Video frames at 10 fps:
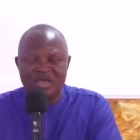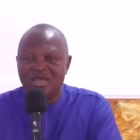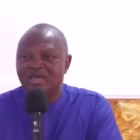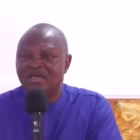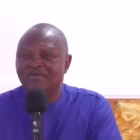
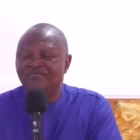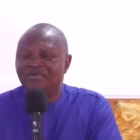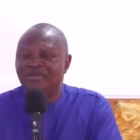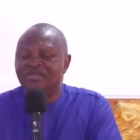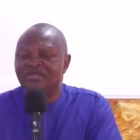If it
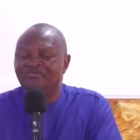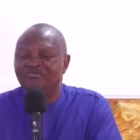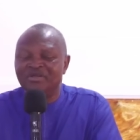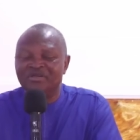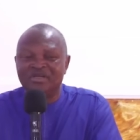is
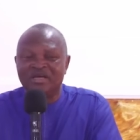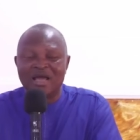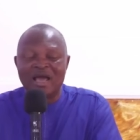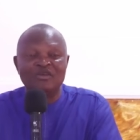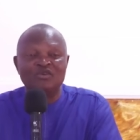revealed that
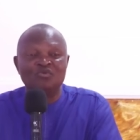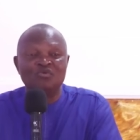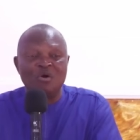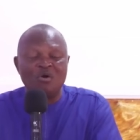I do wrong,